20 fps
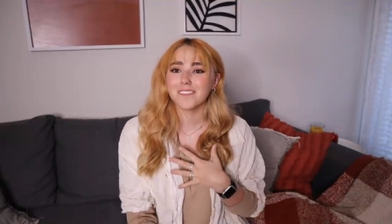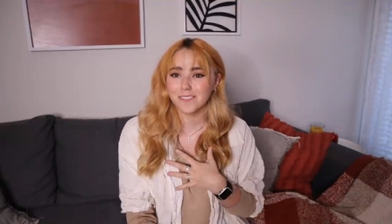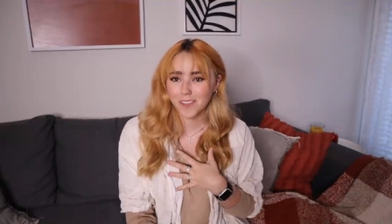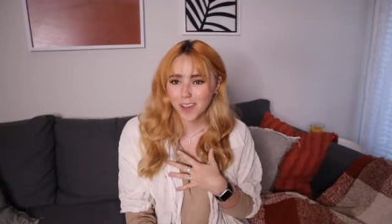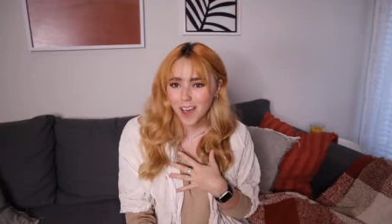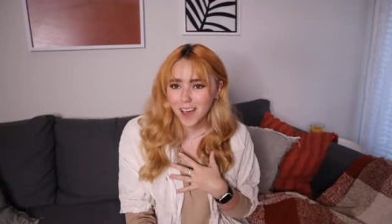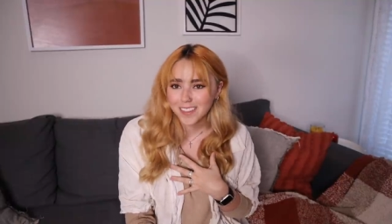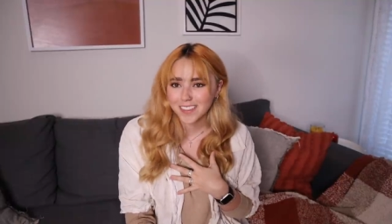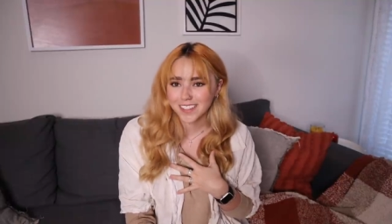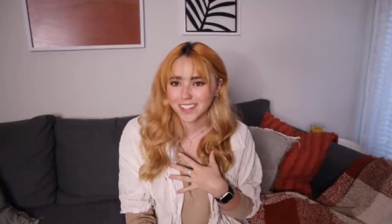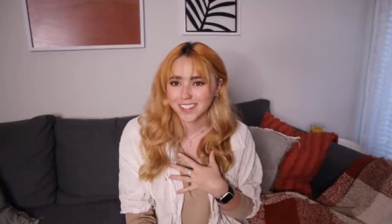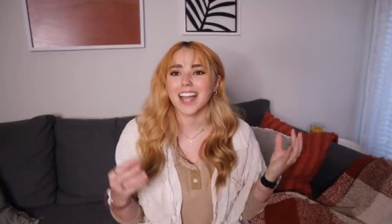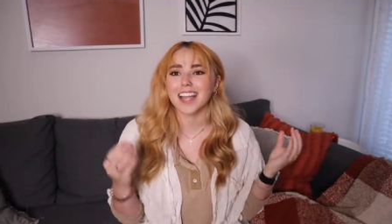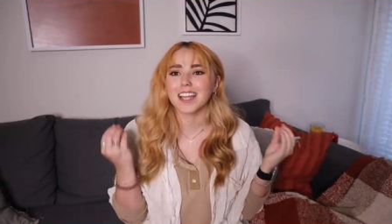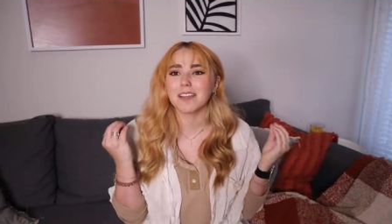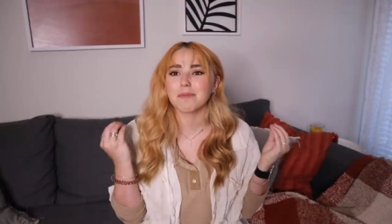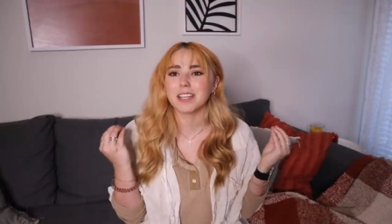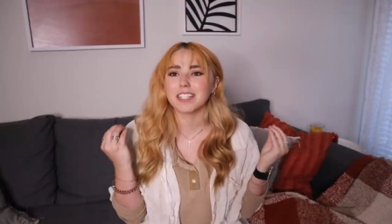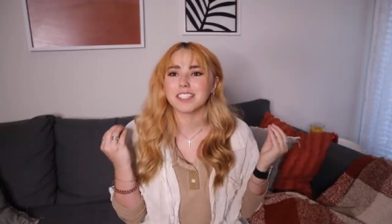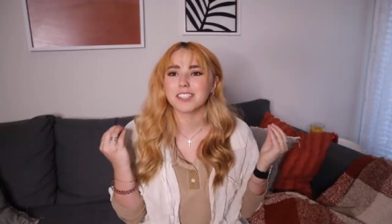father. I
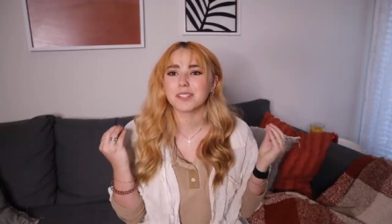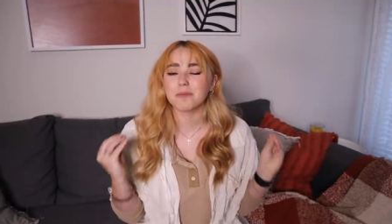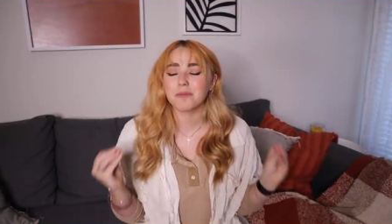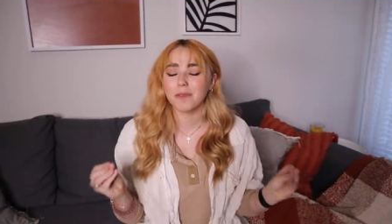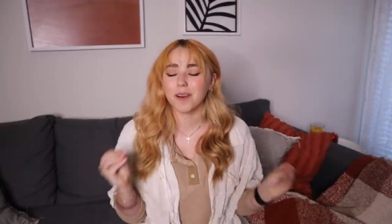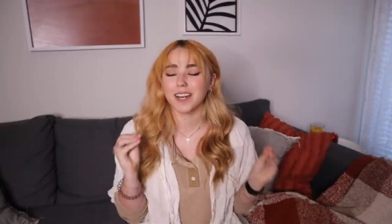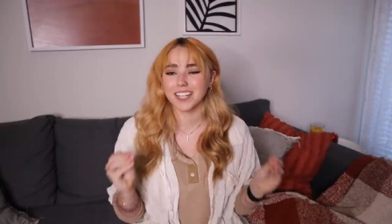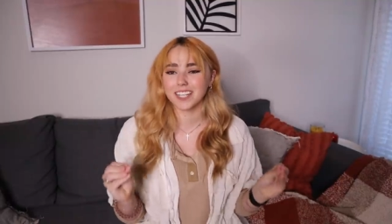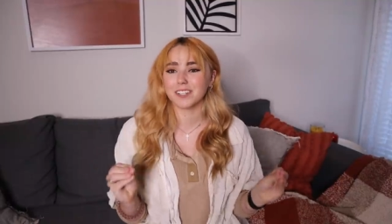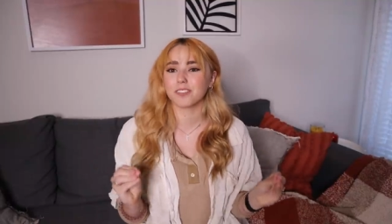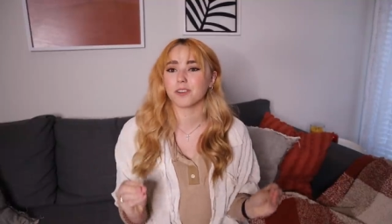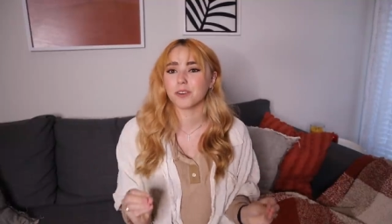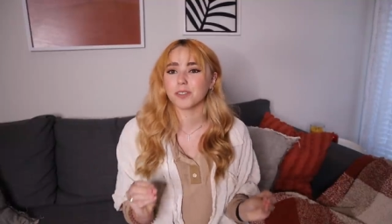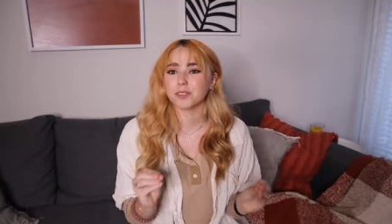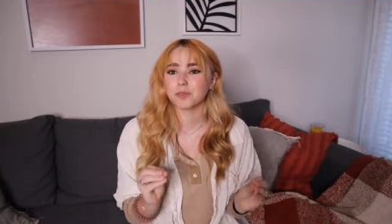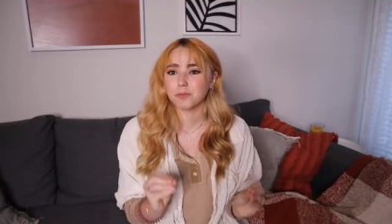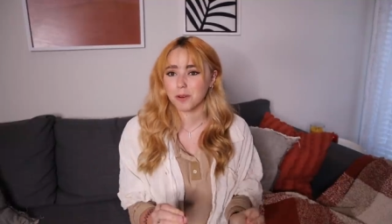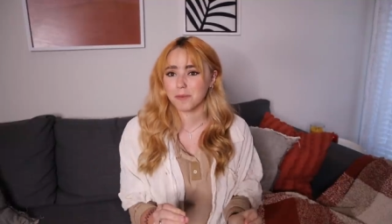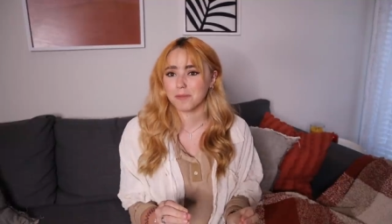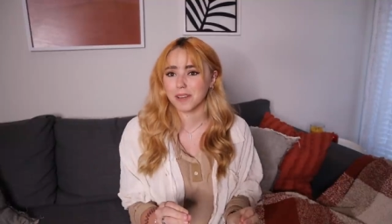am a 20 year
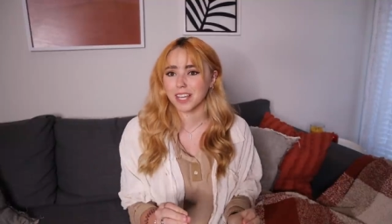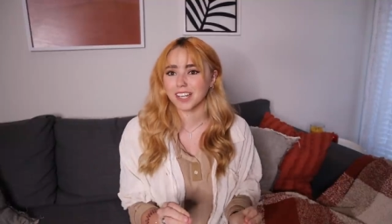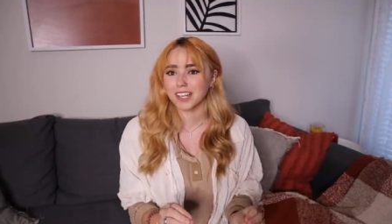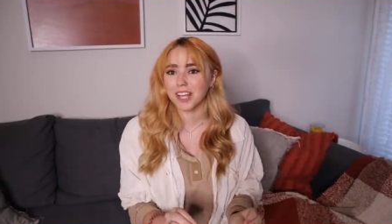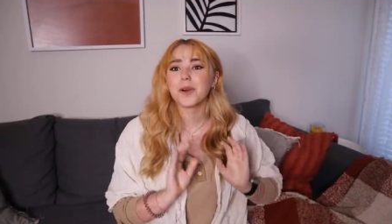old woman